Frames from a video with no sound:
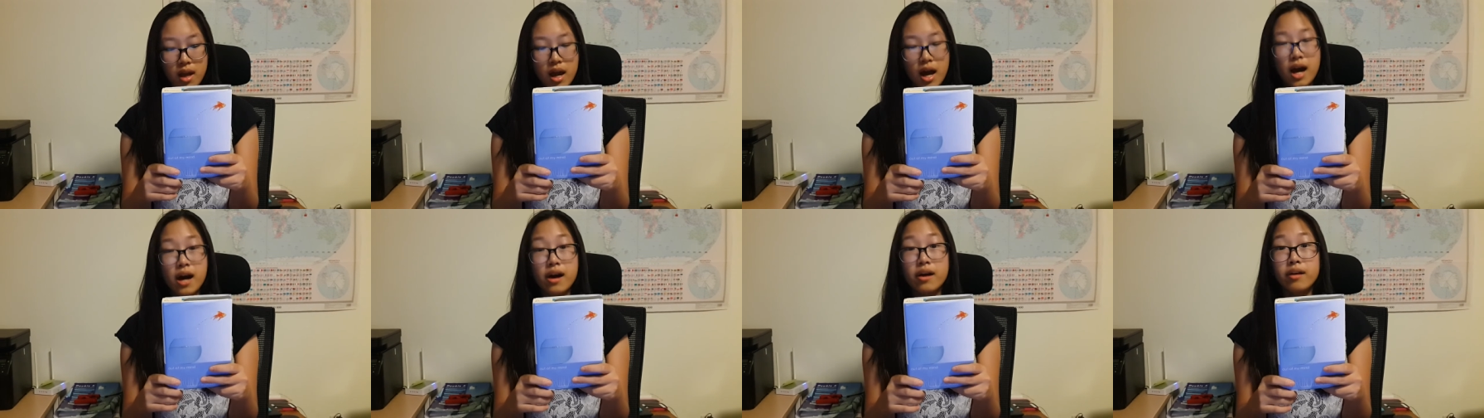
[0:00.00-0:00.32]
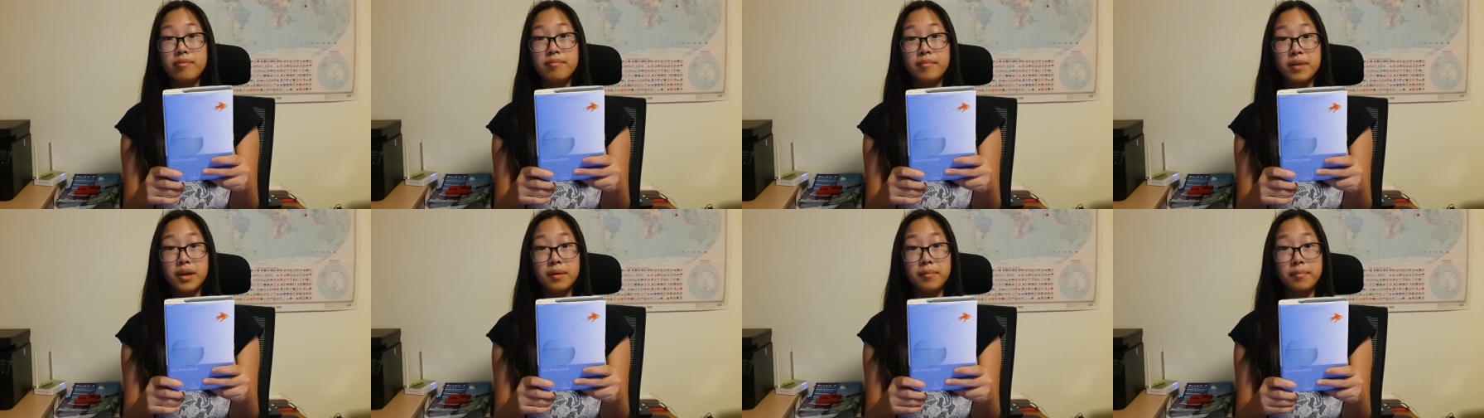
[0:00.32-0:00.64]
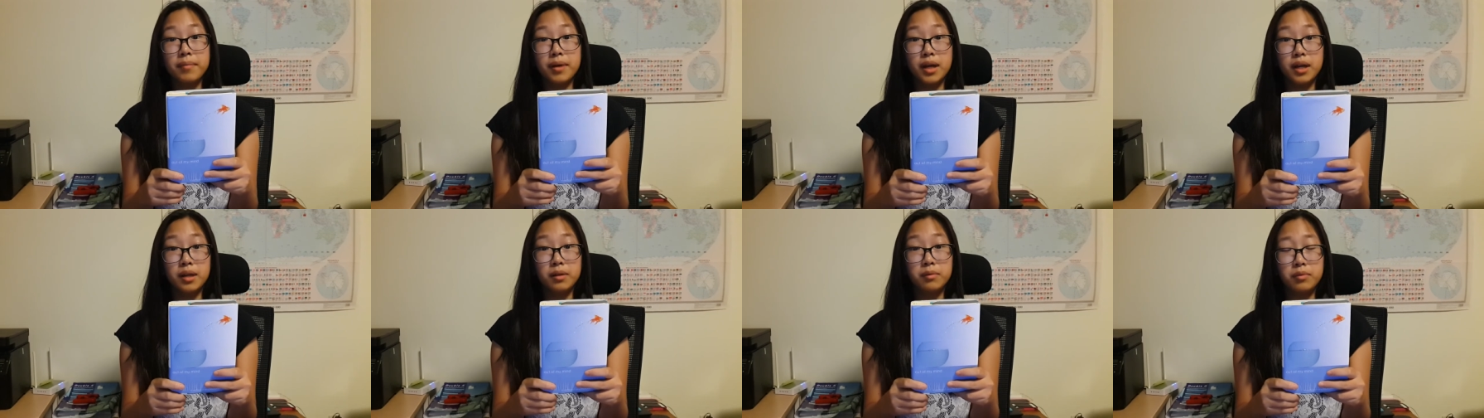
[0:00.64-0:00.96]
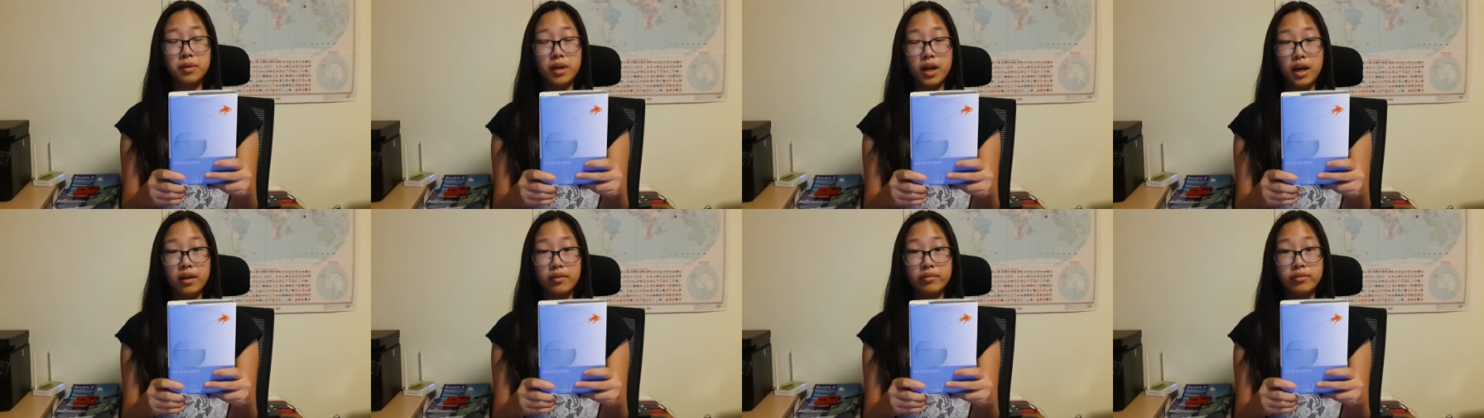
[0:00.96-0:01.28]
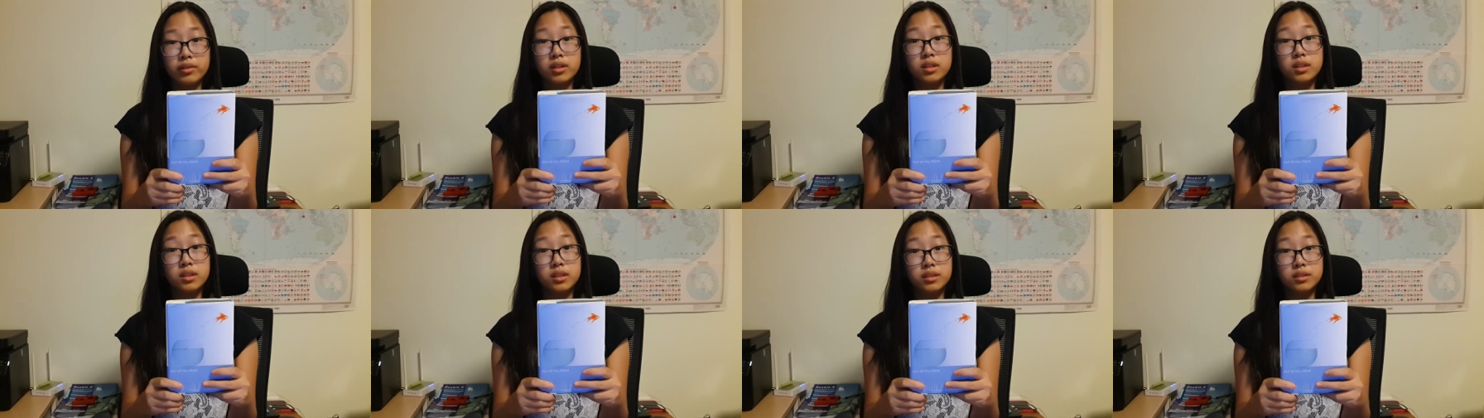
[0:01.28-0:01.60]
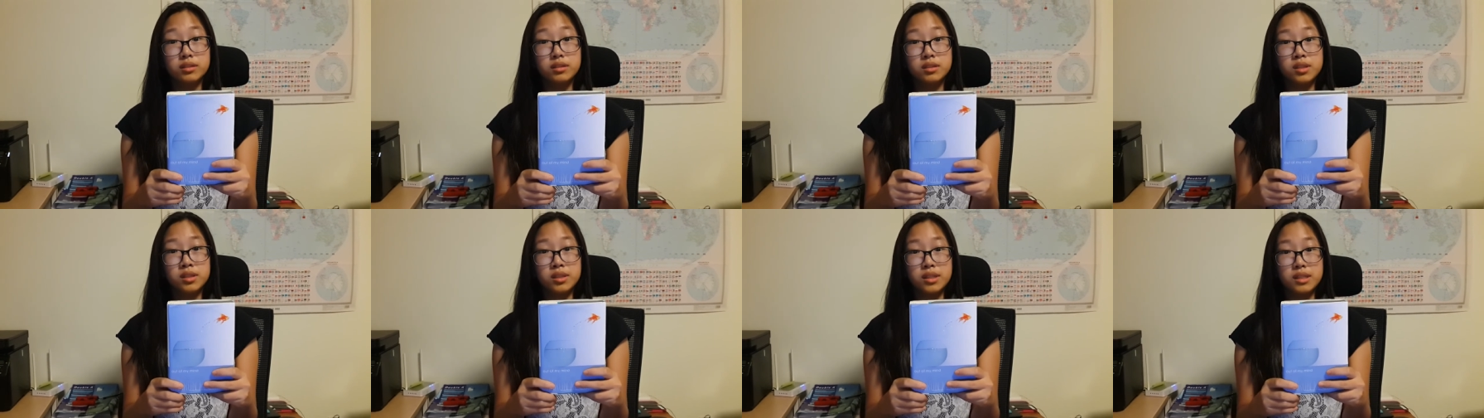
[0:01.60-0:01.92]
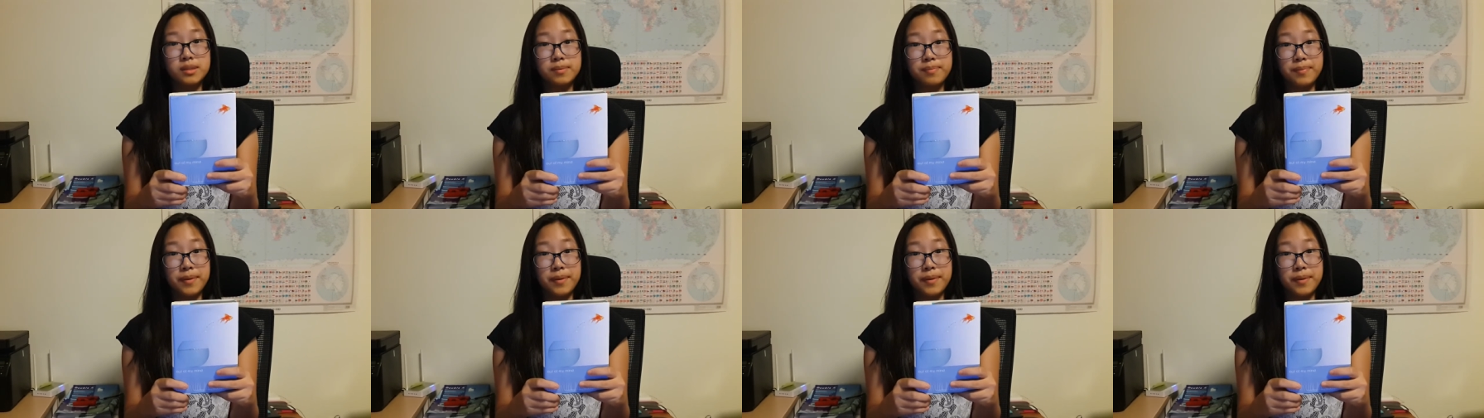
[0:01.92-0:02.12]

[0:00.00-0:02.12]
Out of My Mind will have you glued to its